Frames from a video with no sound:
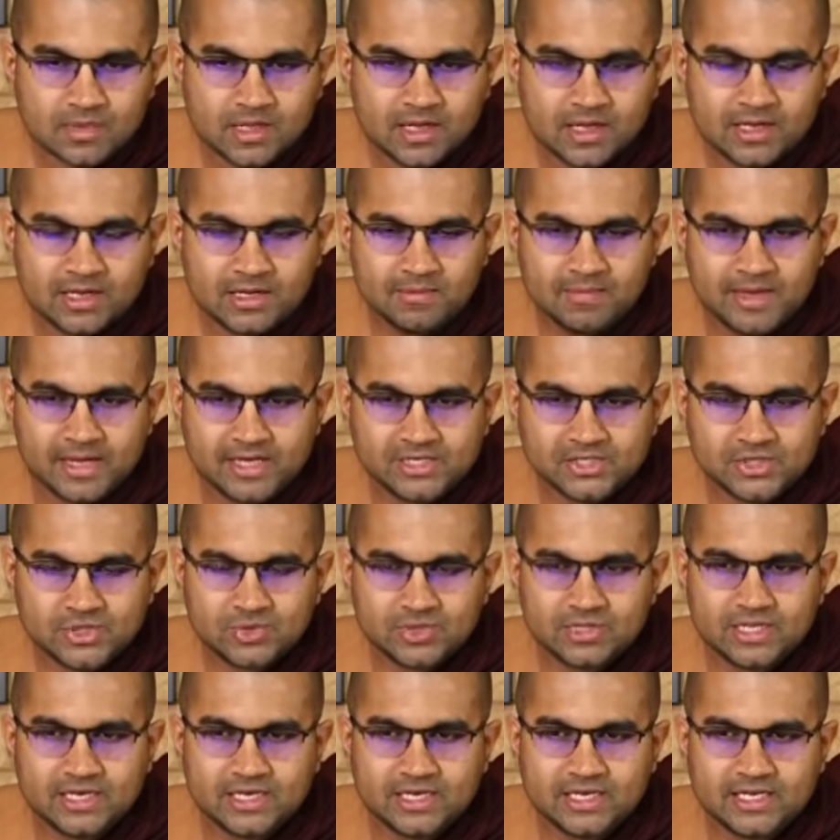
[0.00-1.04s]
he makes
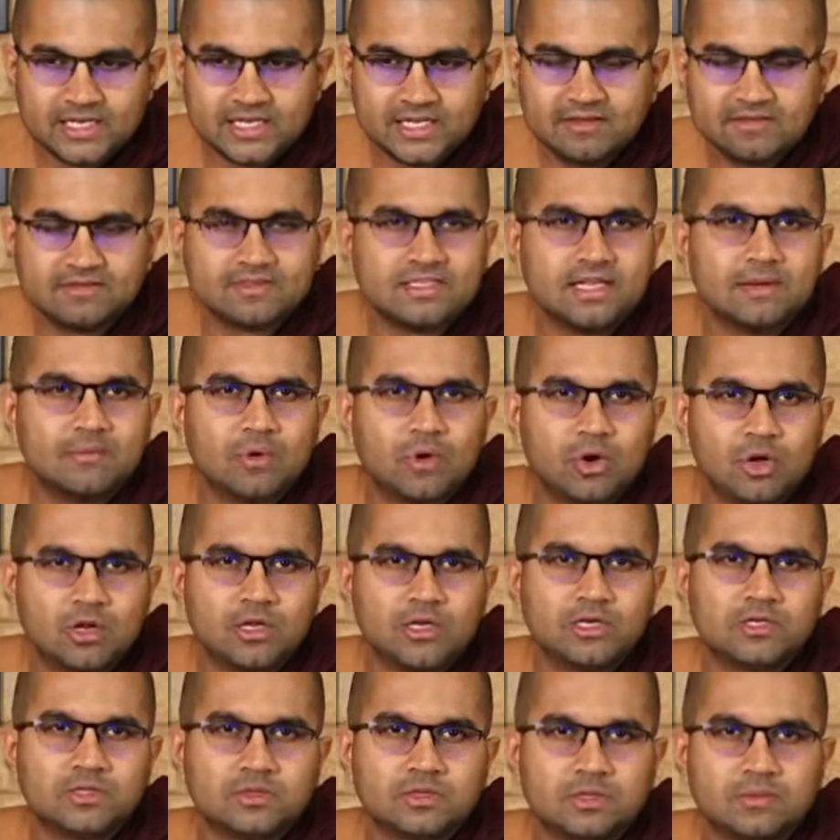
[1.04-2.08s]
sure that he gives them
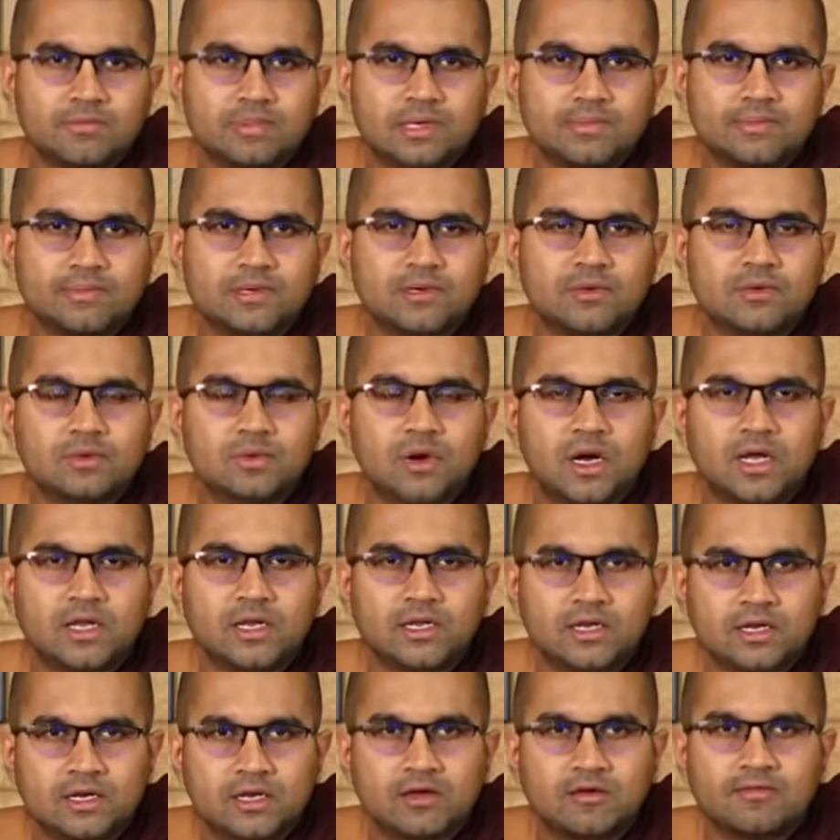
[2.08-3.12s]
only to the people who are
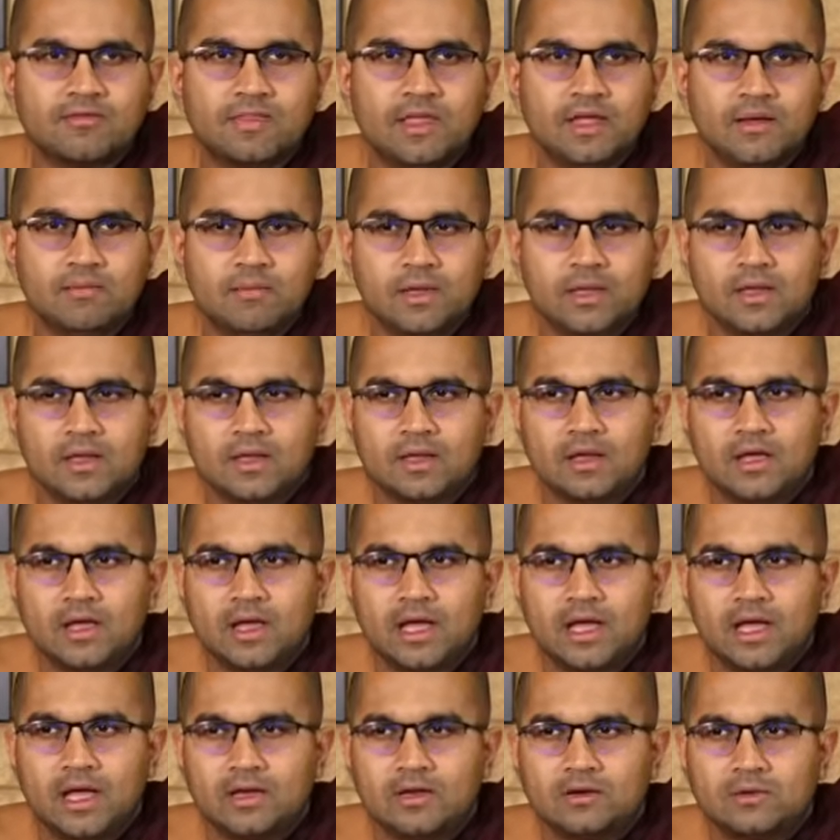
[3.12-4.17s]
in need of them,
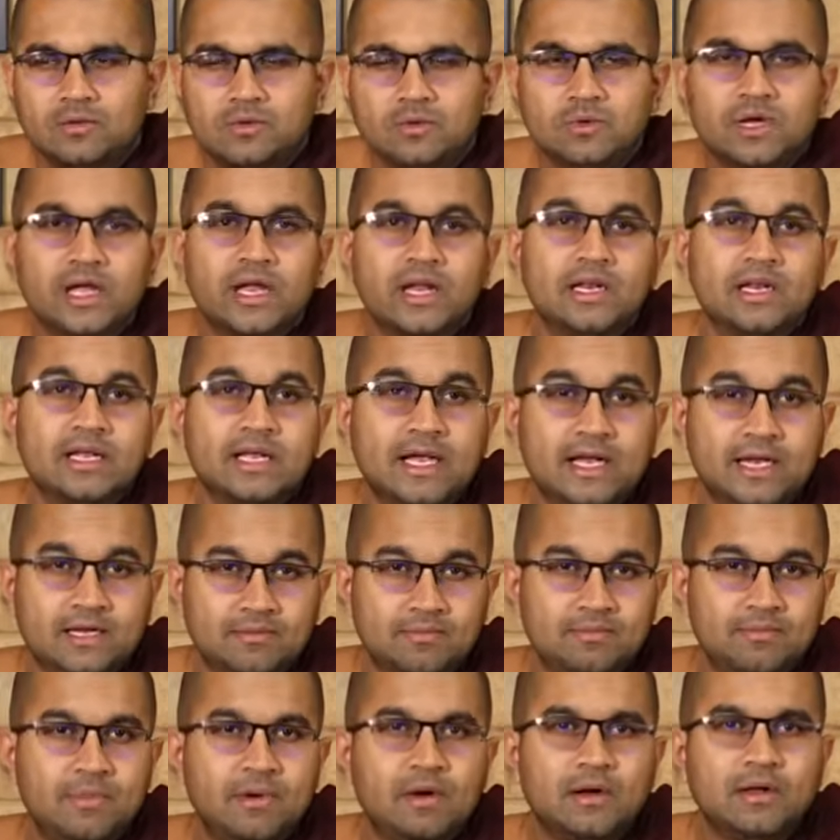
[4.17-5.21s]
and who can
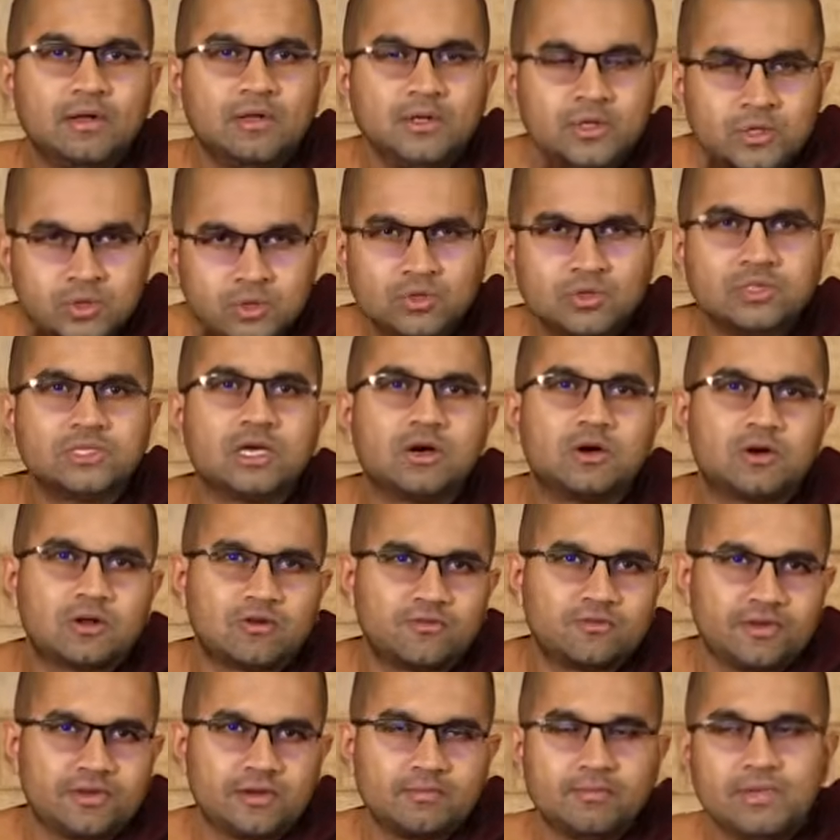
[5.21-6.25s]
get use out
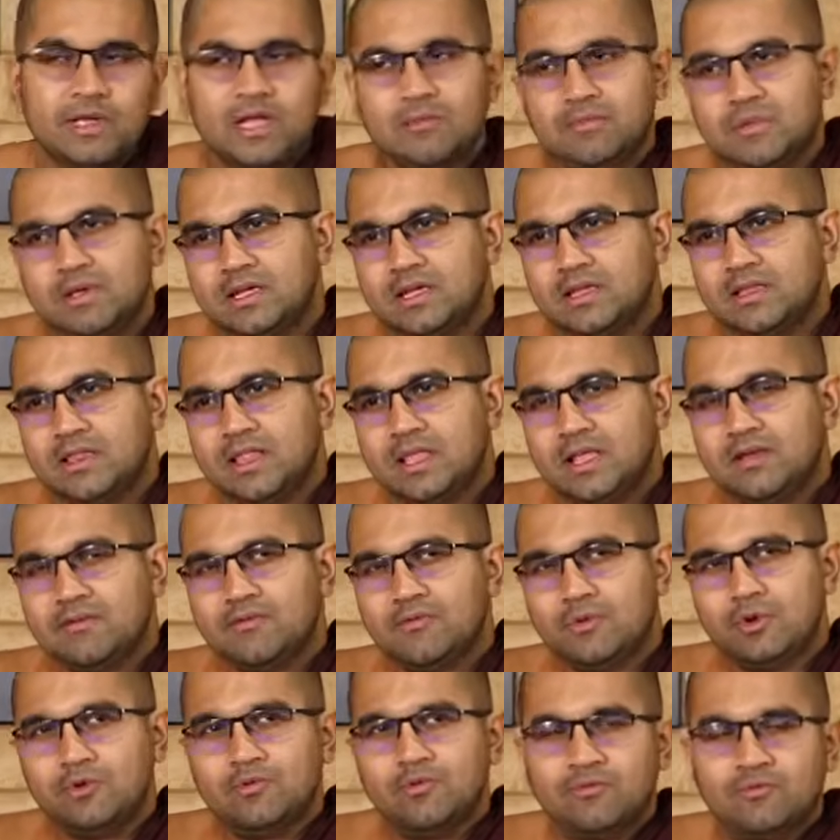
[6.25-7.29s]
of it. Maybe they
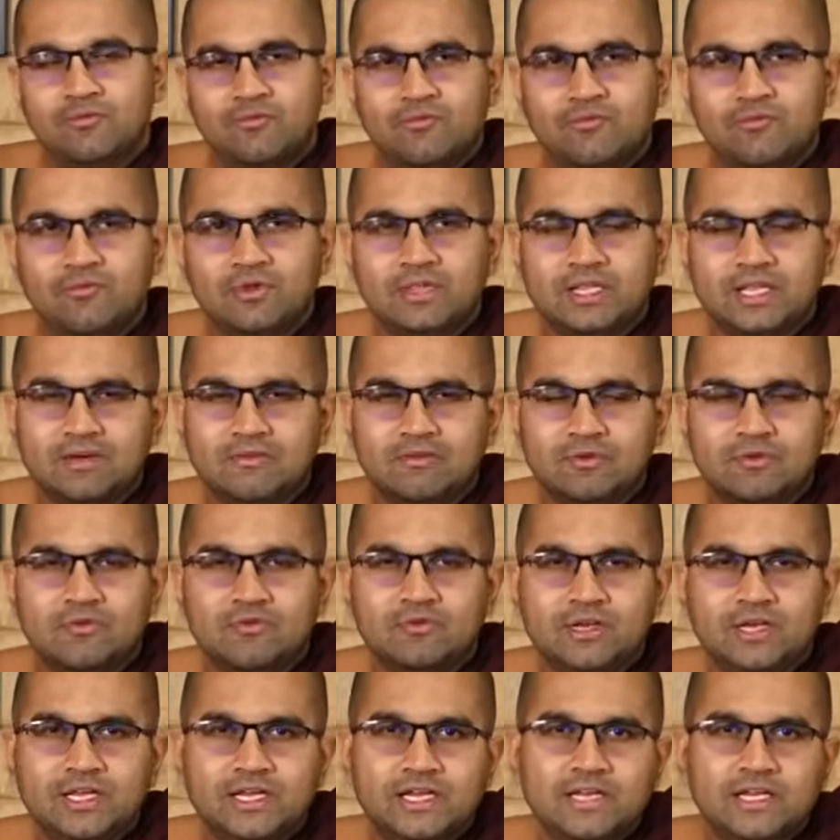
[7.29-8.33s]

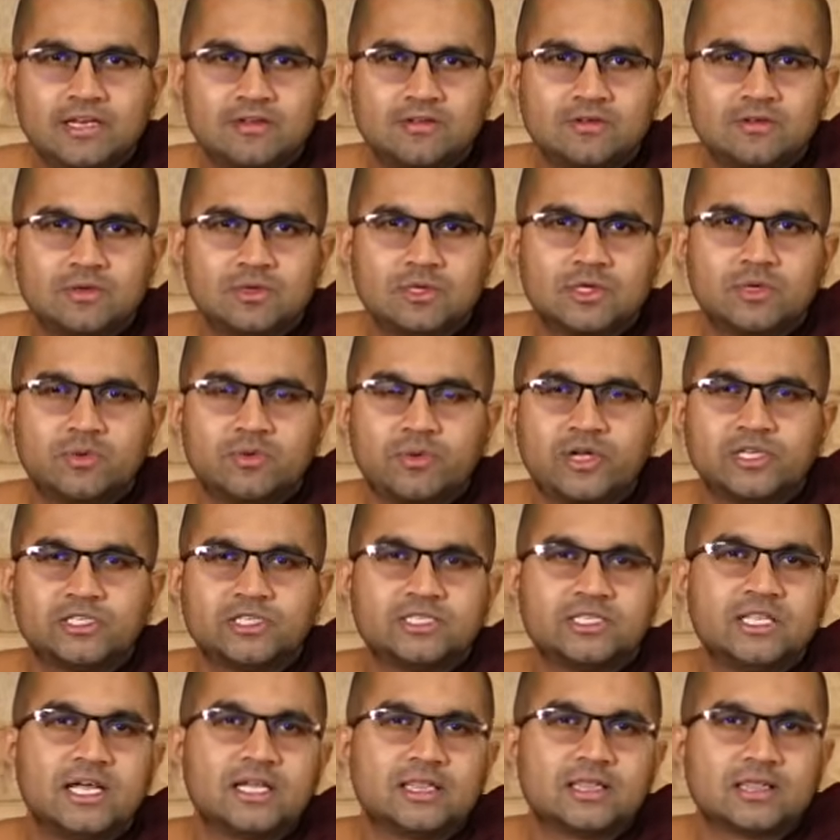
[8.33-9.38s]
would need it to
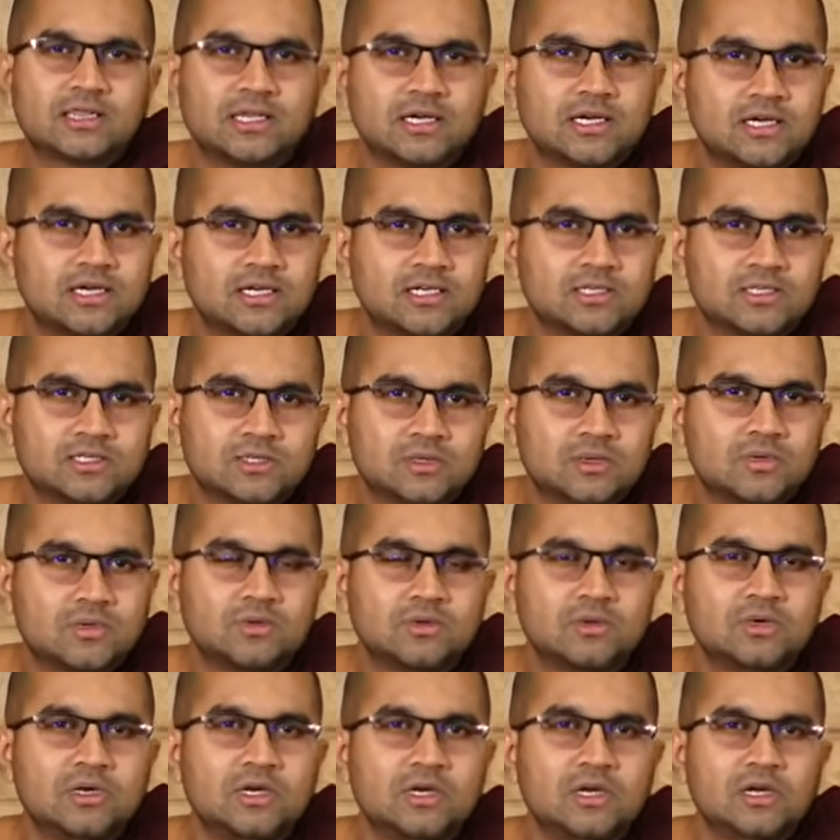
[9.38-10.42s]
quench their thirst
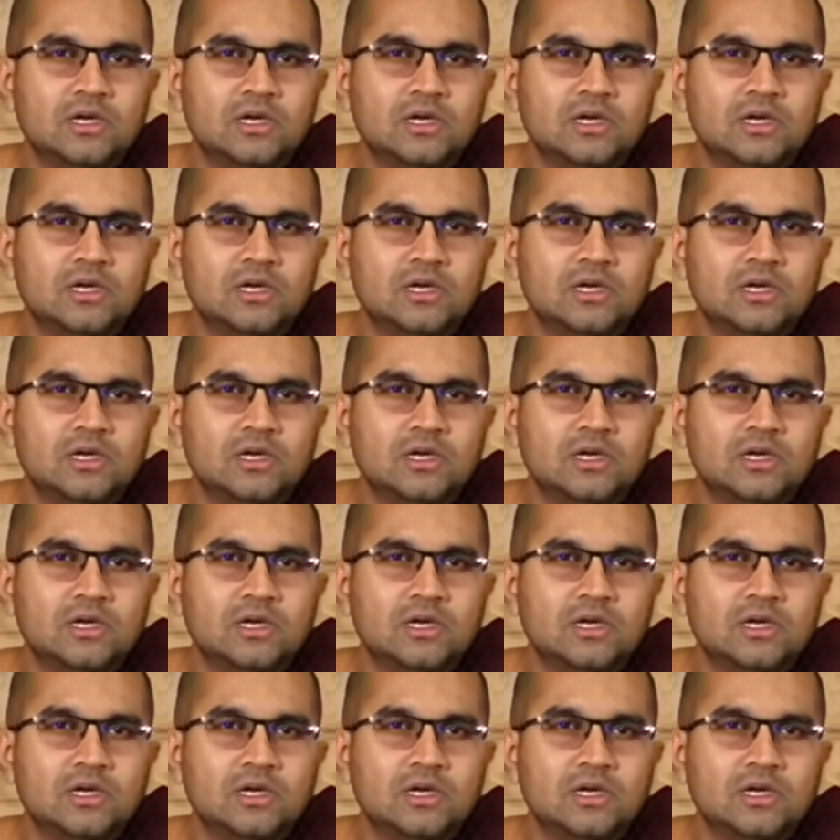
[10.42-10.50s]
or